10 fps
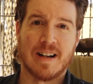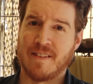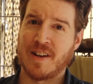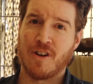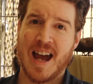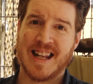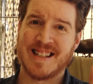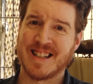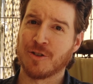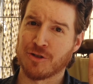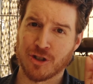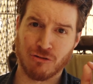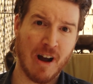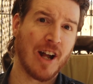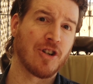I've never had a single
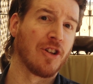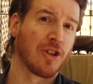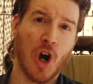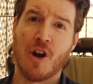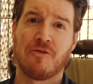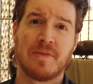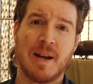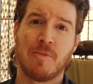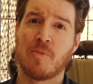scratch on the car from them,